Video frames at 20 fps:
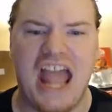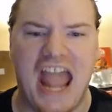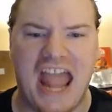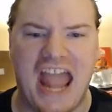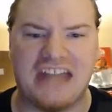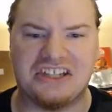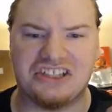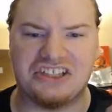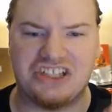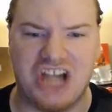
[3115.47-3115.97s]

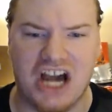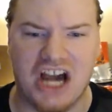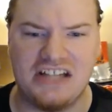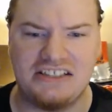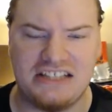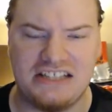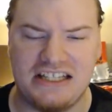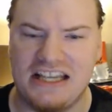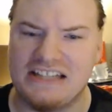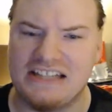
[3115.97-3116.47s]
and
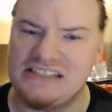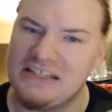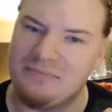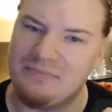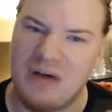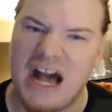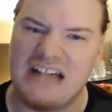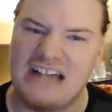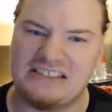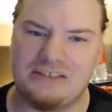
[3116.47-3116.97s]
cunty as he
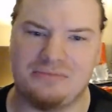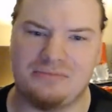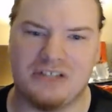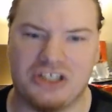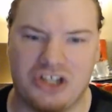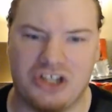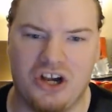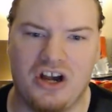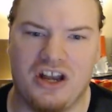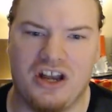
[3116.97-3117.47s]
possibly
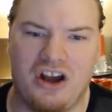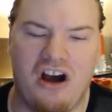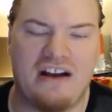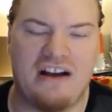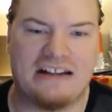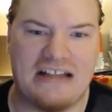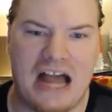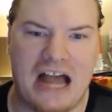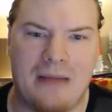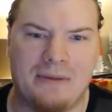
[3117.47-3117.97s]
could
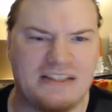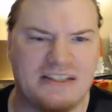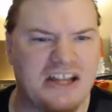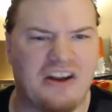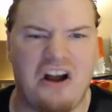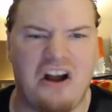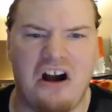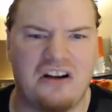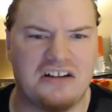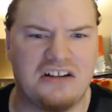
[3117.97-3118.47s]
on
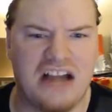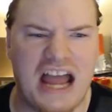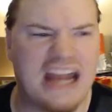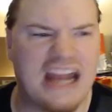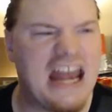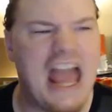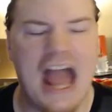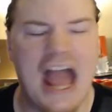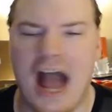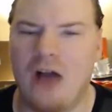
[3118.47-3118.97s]
commentary all
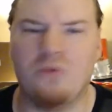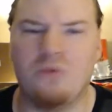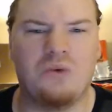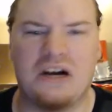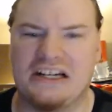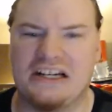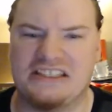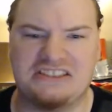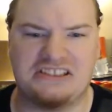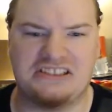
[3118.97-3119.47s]
night. I
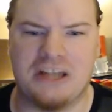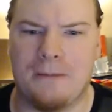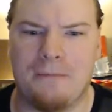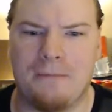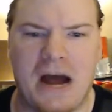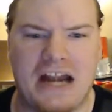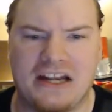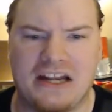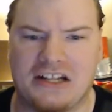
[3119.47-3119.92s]
wanted somebody to